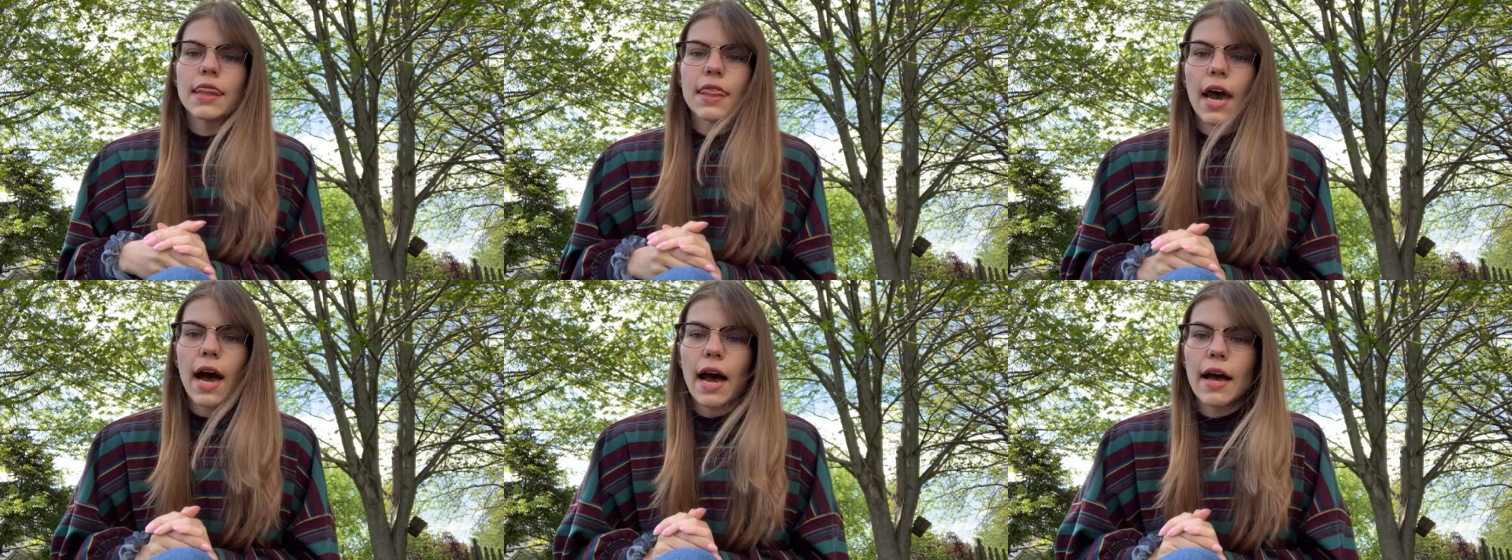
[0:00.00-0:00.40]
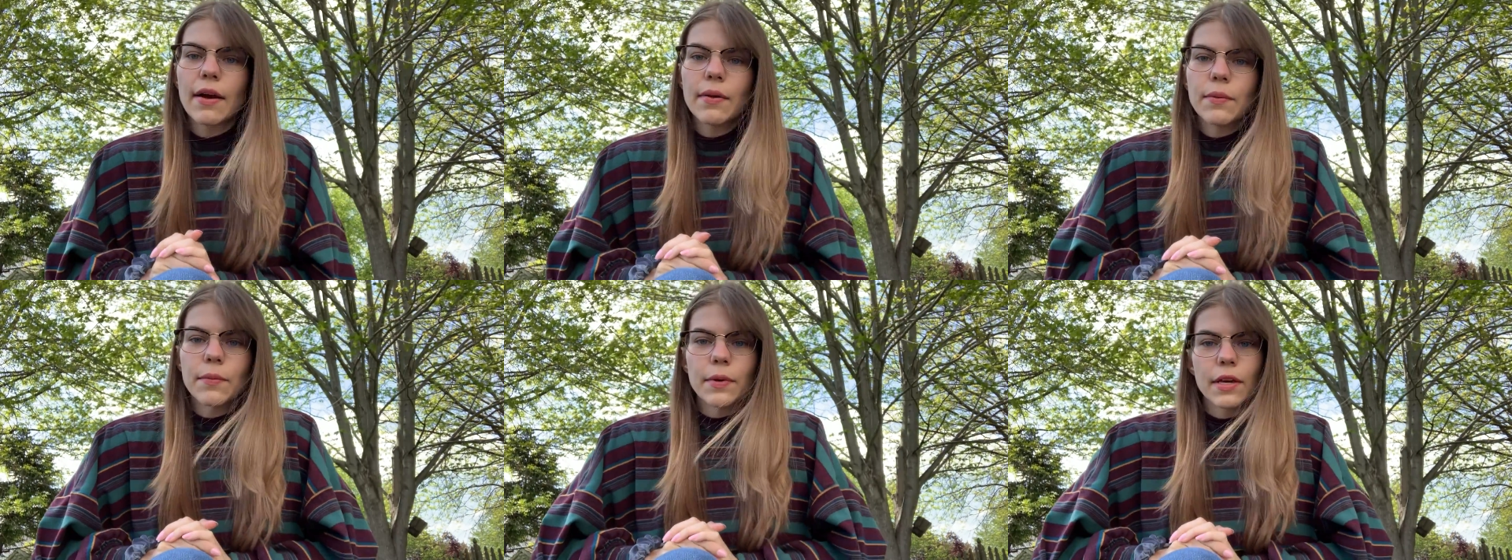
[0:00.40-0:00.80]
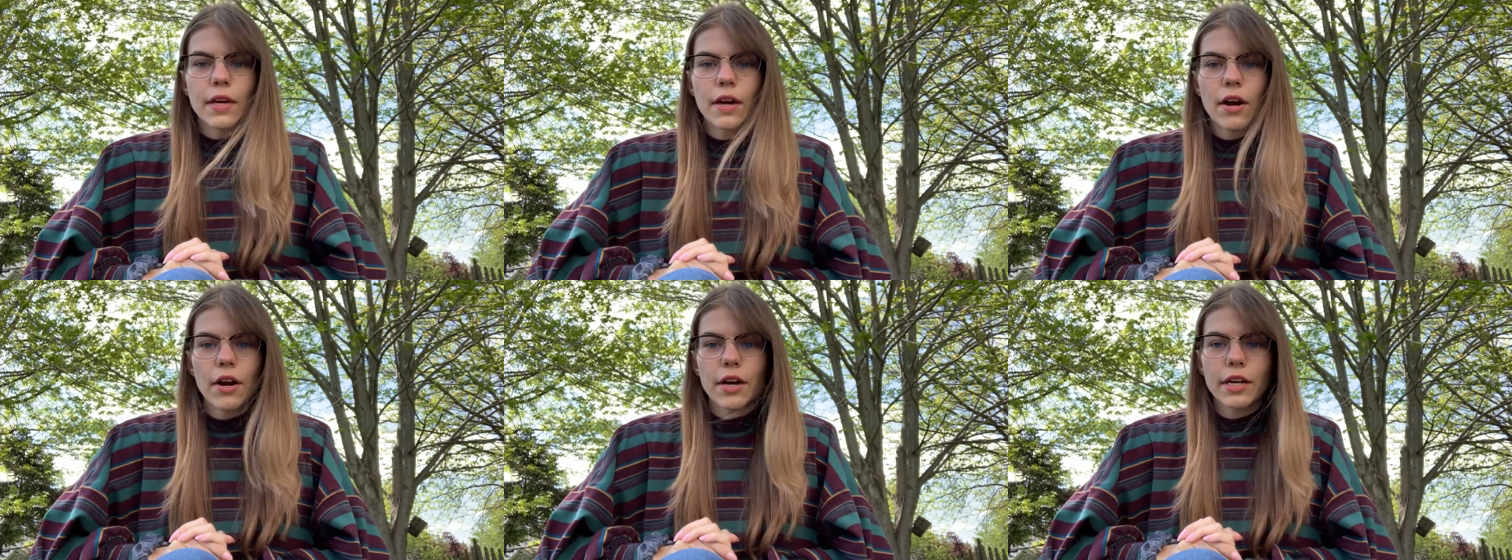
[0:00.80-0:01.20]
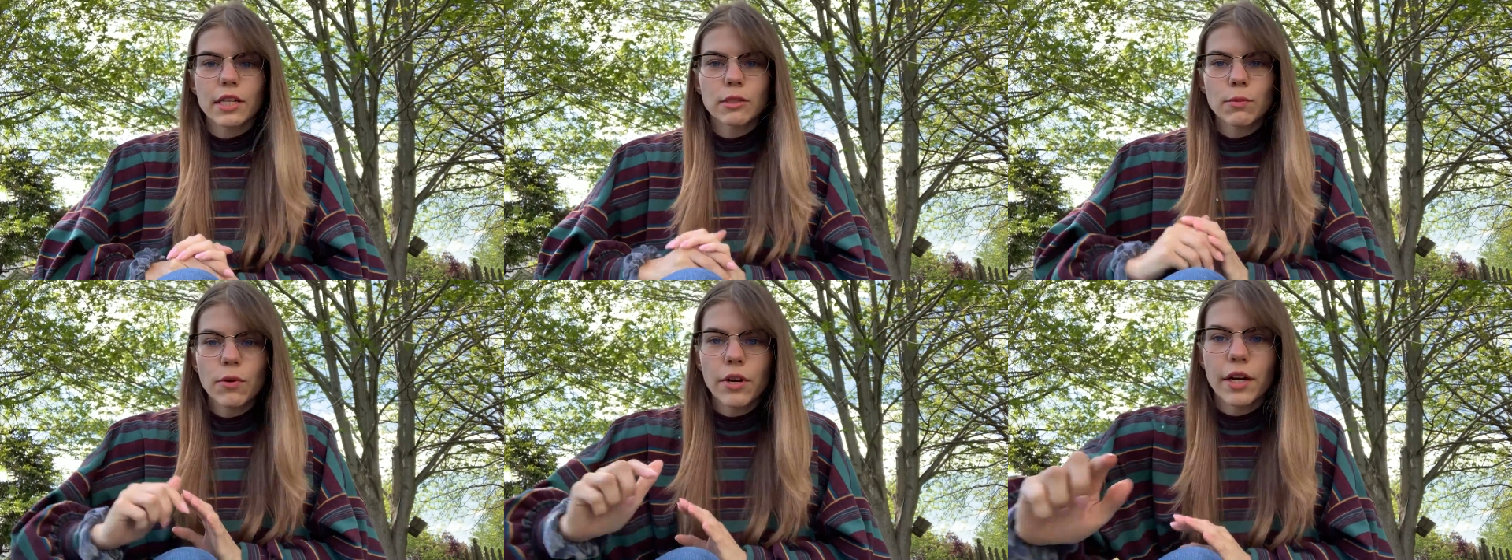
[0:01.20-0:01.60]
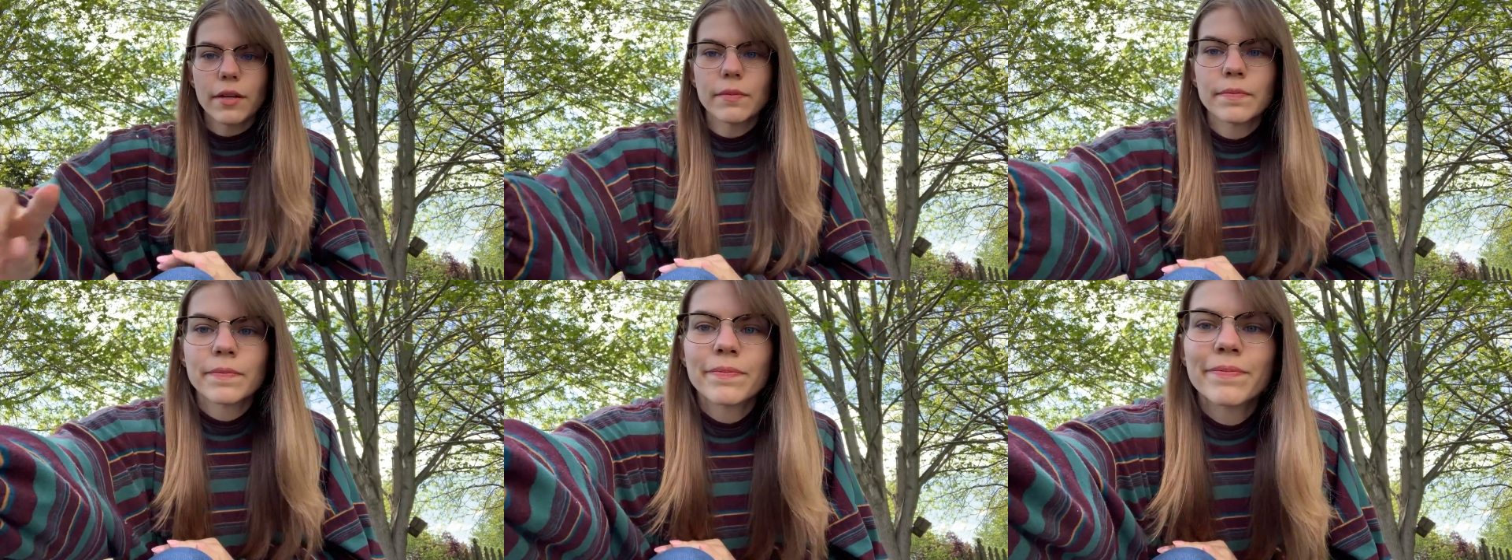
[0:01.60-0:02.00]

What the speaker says: that we are exploring.